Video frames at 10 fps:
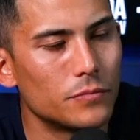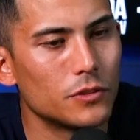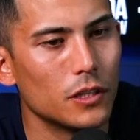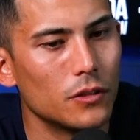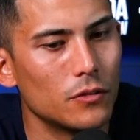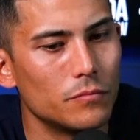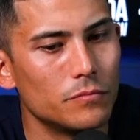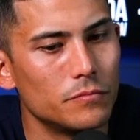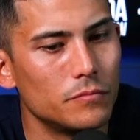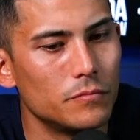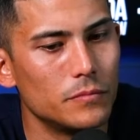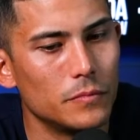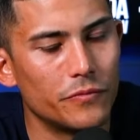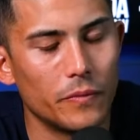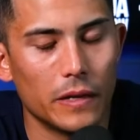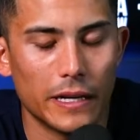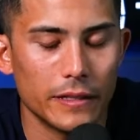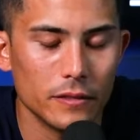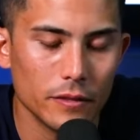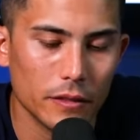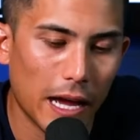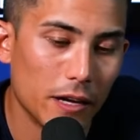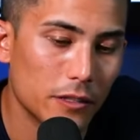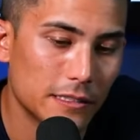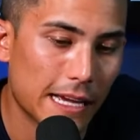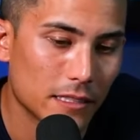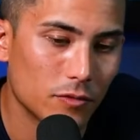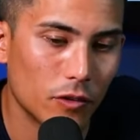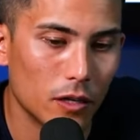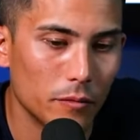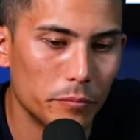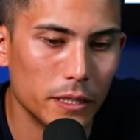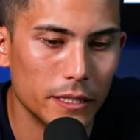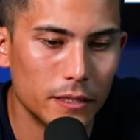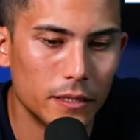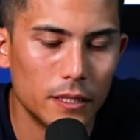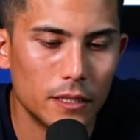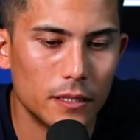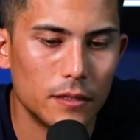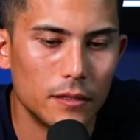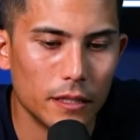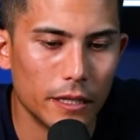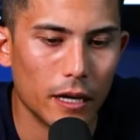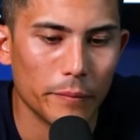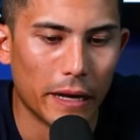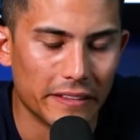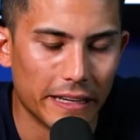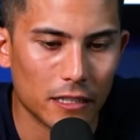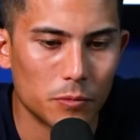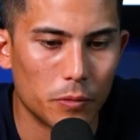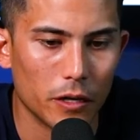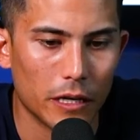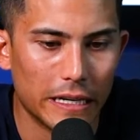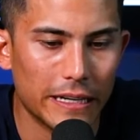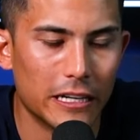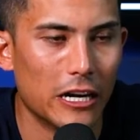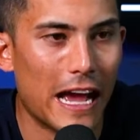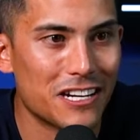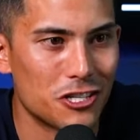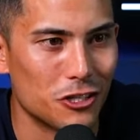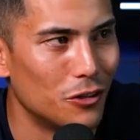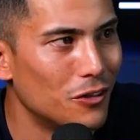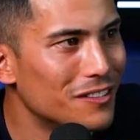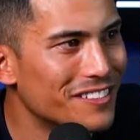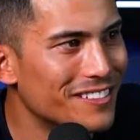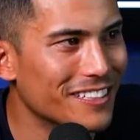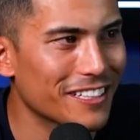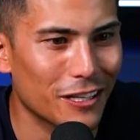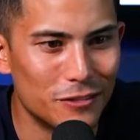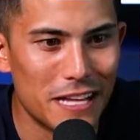So and I own a tax firm, but mm-hmm you know, I'm not the expert on international, yeah. you know,